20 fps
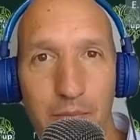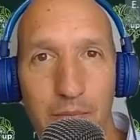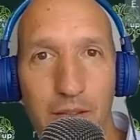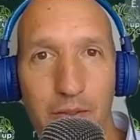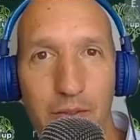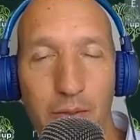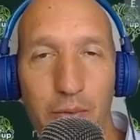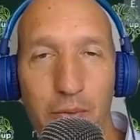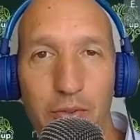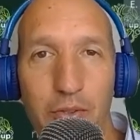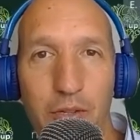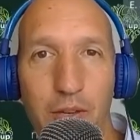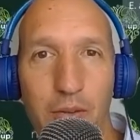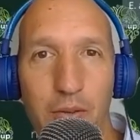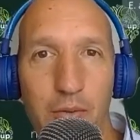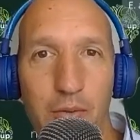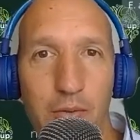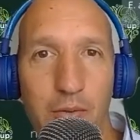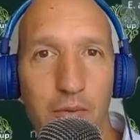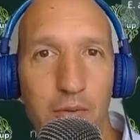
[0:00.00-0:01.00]
is
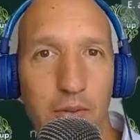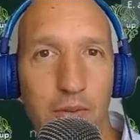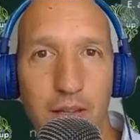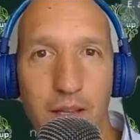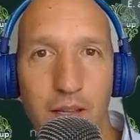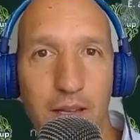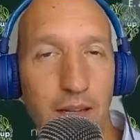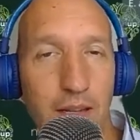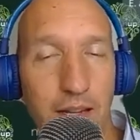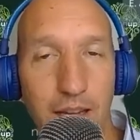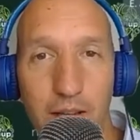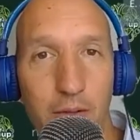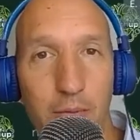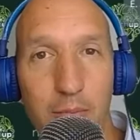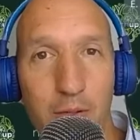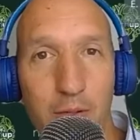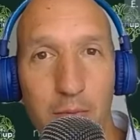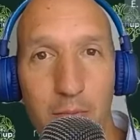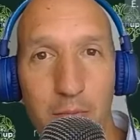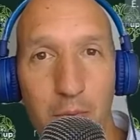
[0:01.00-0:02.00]
also an
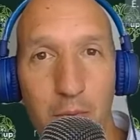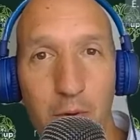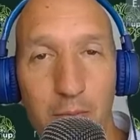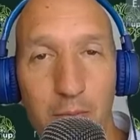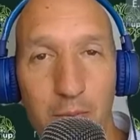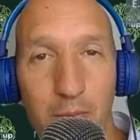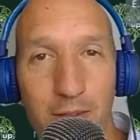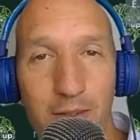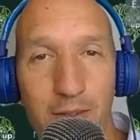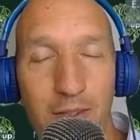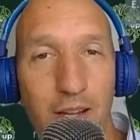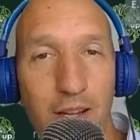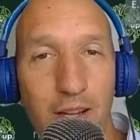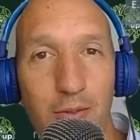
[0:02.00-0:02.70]
element of movement.